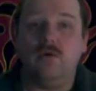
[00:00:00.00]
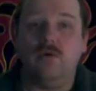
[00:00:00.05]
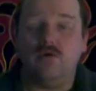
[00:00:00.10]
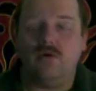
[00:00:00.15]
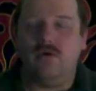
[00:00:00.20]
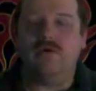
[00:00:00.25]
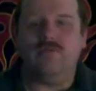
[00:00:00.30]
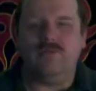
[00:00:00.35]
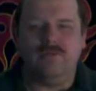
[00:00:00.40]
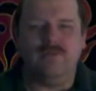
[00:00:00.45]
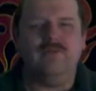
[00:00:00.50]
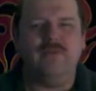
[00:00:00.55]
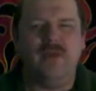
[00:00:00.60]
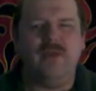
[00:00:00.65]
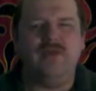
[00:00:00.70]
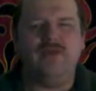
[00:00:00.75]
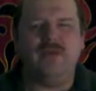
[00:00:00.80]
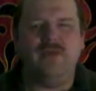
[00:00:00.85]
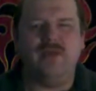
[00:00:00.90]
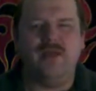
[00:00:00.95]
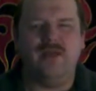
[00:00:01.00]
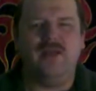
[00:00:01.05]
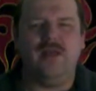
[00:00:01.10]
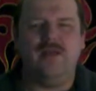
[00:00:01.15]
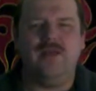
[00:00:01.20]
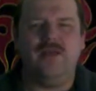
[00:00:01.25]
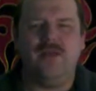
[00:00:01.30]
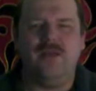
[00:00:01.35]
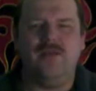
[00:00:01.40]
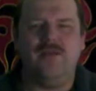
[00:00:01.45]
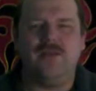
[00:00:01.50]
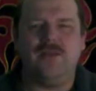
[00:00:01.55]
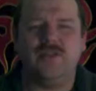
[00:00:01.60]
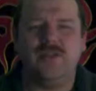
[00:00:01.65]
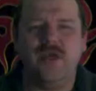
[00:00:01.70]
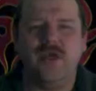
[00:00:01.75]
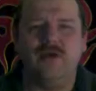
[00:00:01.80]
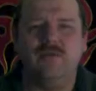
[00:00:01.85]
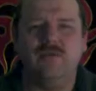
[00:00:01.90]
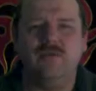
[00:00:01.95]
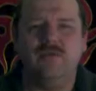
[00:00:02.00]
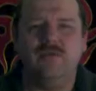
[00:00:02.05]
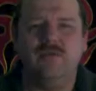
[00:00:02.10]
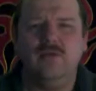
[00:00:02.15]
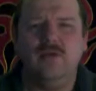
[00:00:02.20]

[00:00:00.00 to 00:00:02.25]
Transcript: or mostly let the U.S. know,